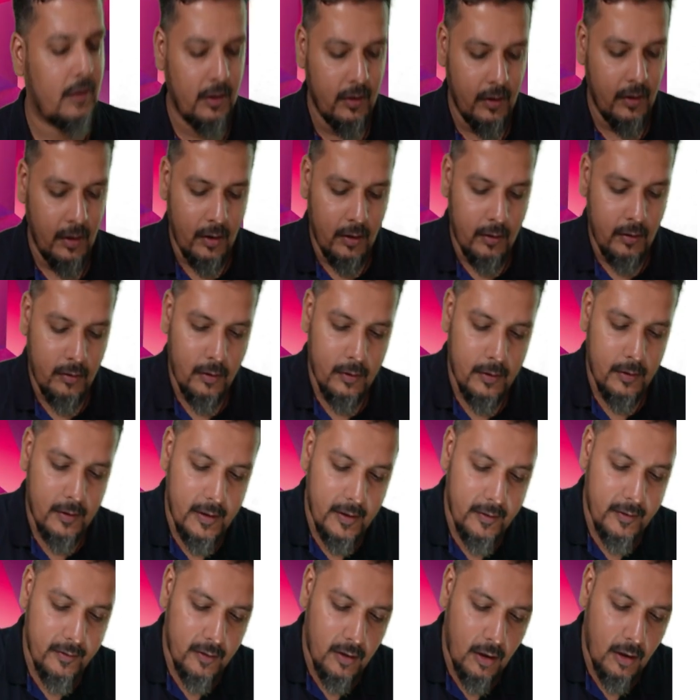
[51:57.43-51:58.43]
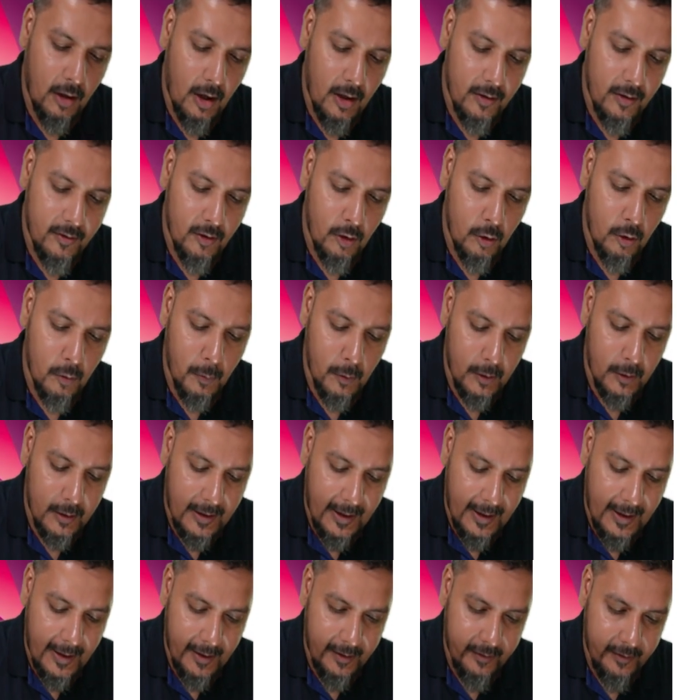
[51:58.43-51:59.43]
So this gross output
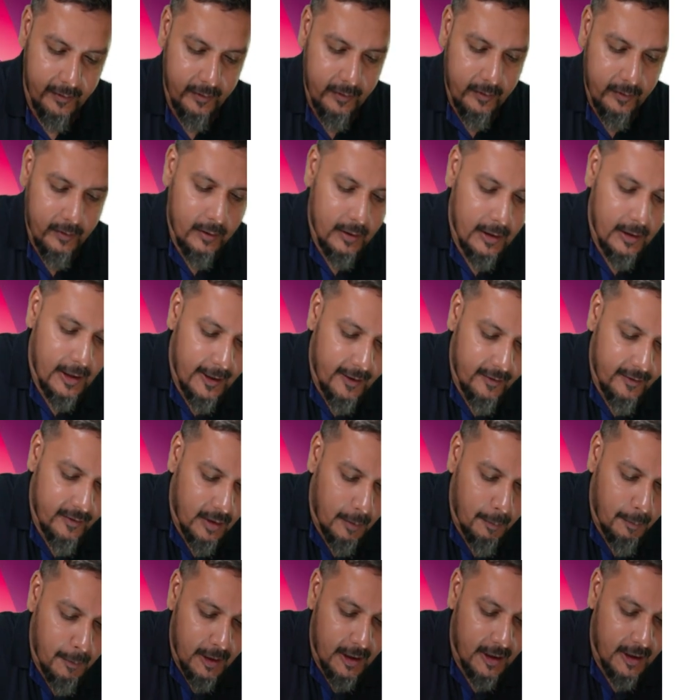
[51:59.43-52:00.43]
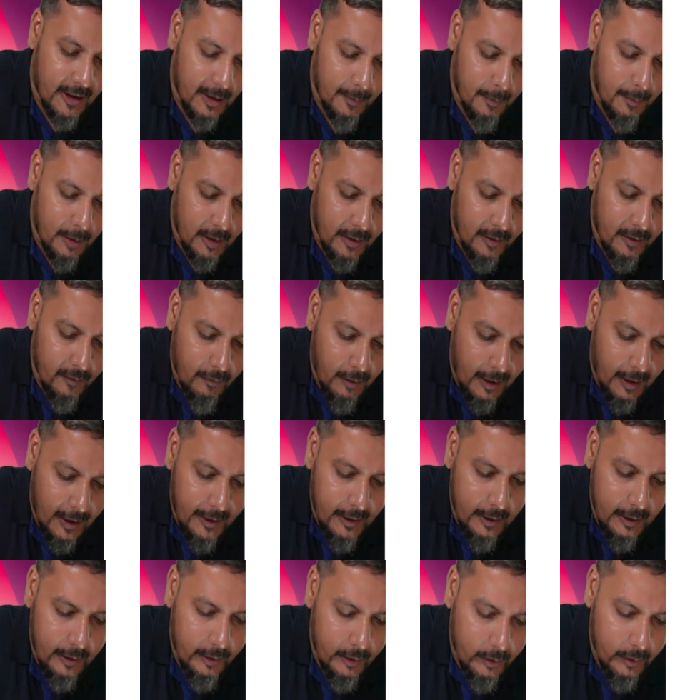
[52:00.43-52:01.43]
tax, let us number the table.
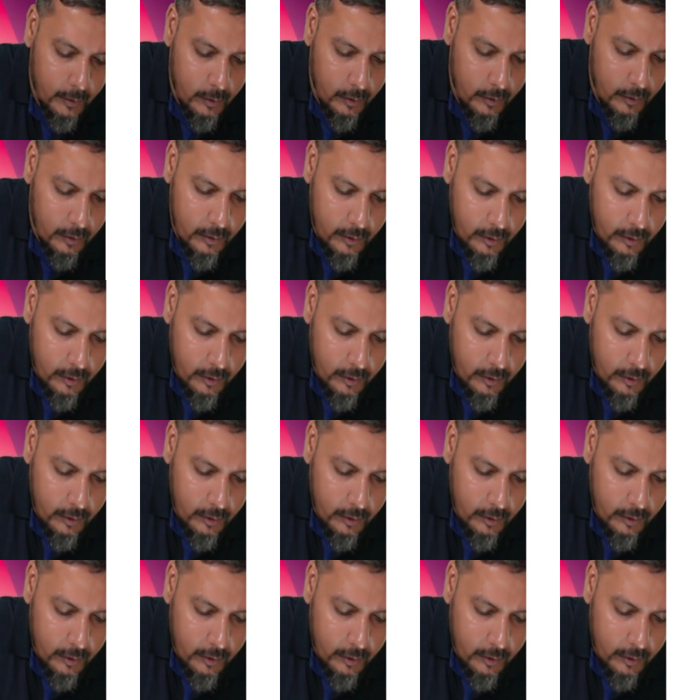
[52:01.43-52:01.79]
1, 2,